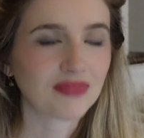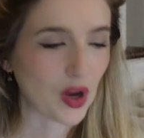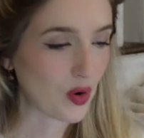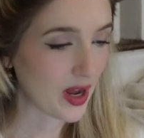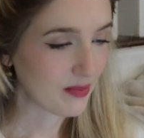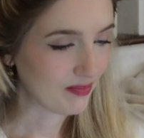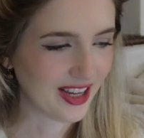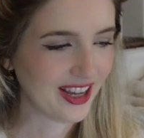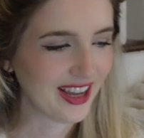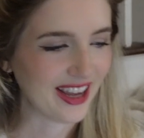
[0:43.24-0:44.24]
Okay.
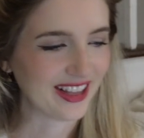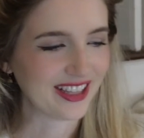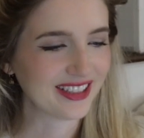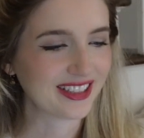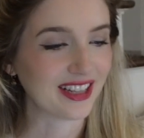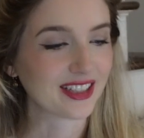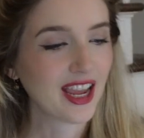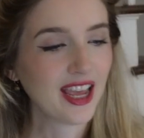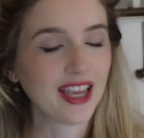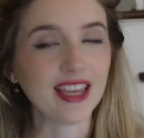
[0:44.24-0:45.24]
Ellen says,
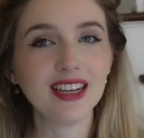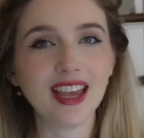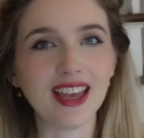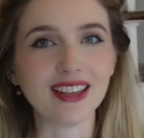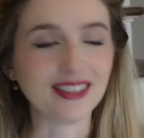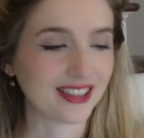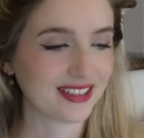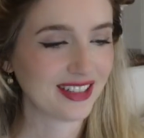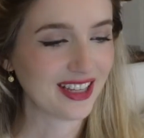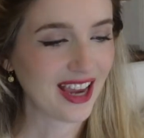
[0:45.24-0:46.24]
it
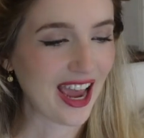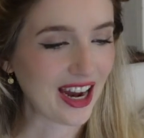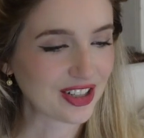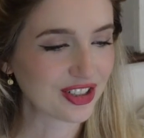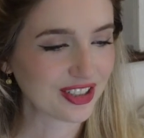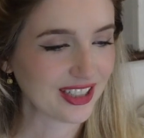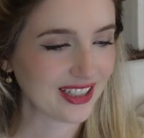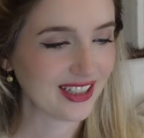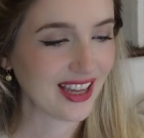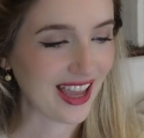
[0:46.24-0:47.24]
ends. It
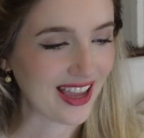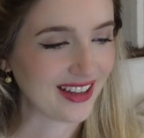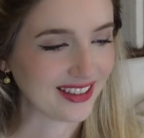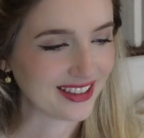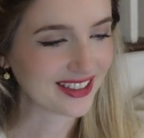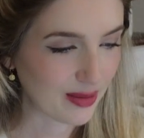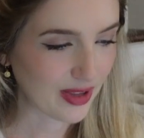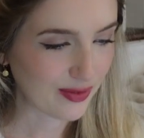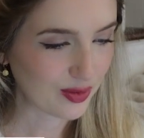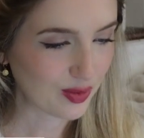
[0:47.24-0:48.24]
actually ends. I'm
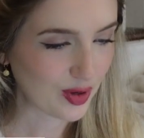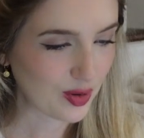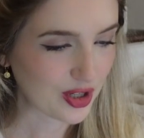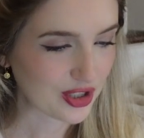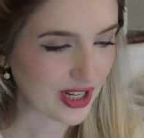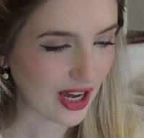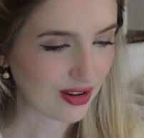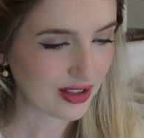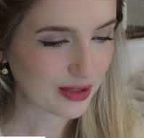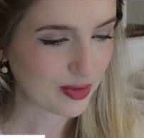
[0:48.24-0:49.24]
left with one question. How
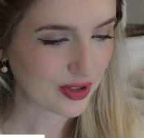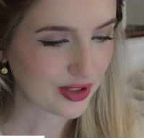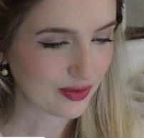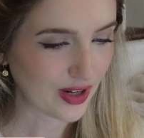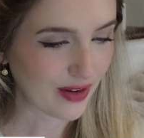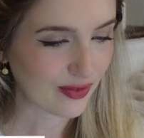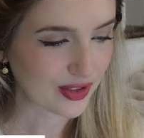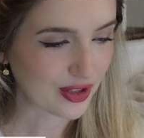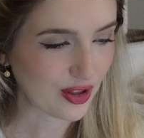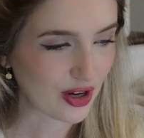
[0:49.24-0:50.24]
did this book survive for
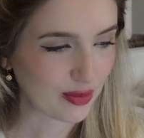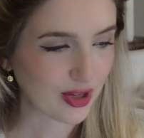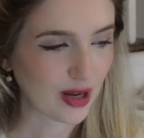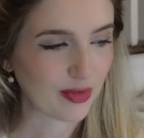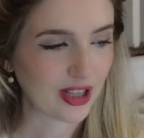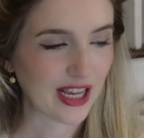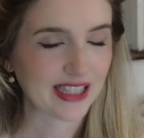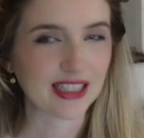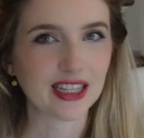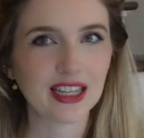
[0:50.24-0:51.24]
so long and become a
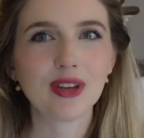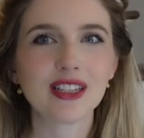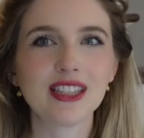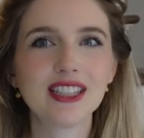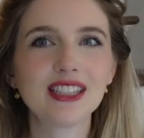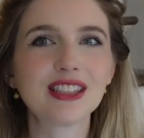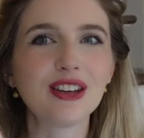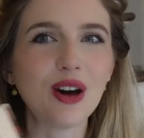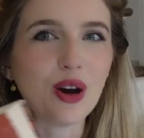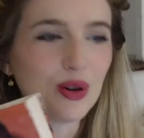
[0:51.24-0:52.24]
classic? Because this is
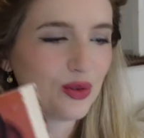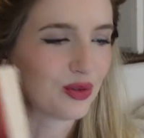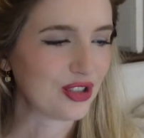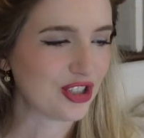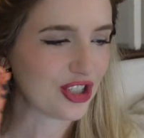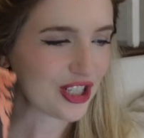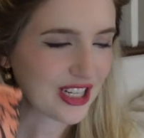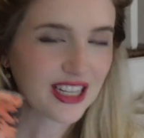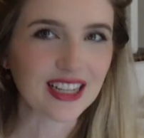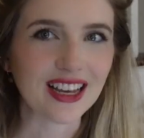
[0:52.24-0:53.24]
the
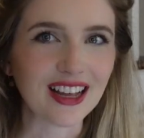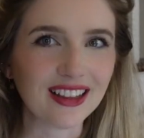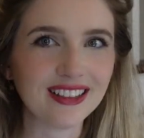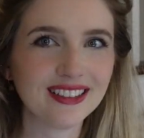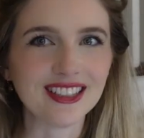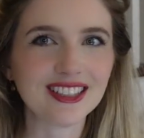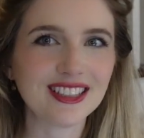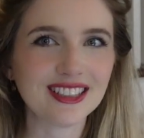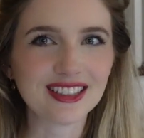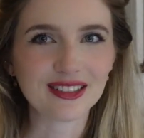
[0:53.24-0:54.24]
OG, Ellen. This
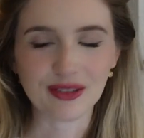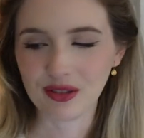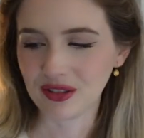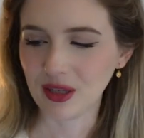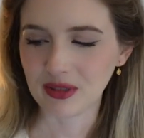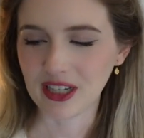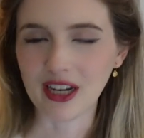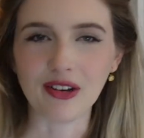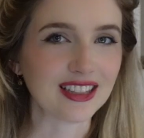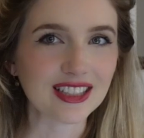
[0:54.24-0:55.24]
is, oh, it's upside
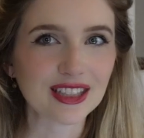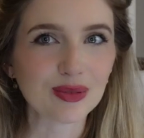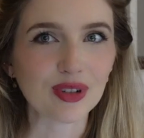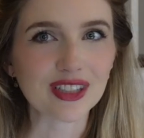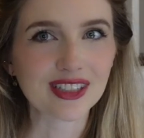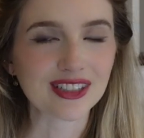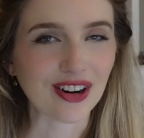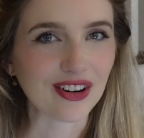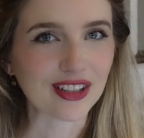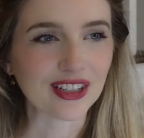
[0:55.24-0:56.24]
down. This is what
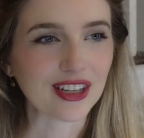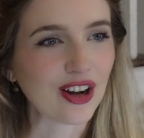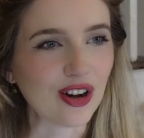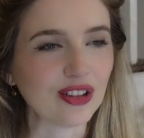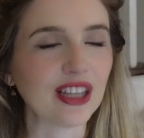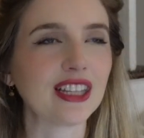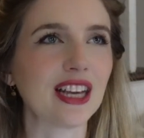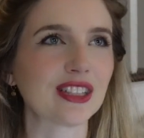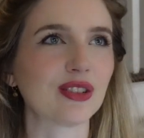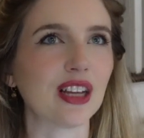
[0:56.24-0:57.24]
started it all. Like,
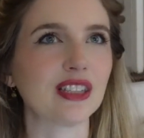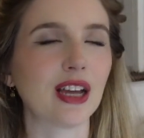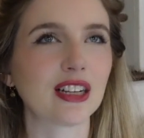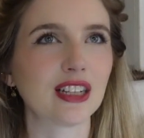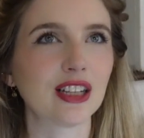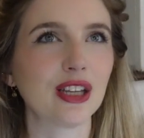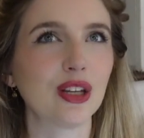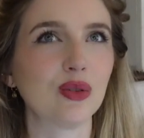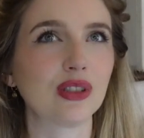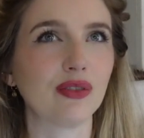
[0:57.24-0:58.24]
yes, okay, technically
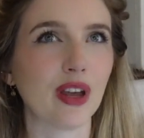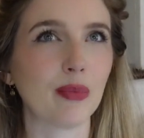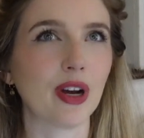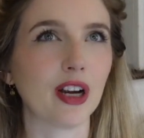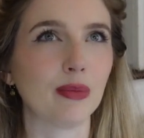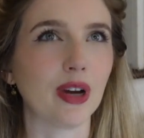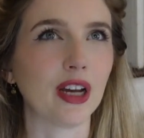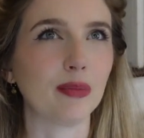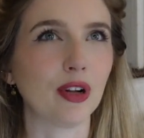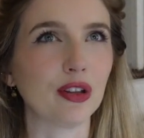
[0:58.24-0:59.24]
it was The Vampire
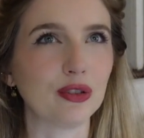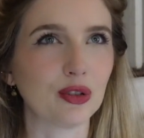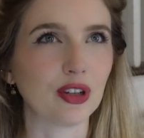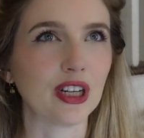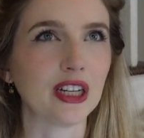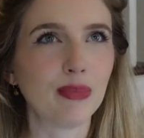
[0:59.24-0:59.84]
by Polidori,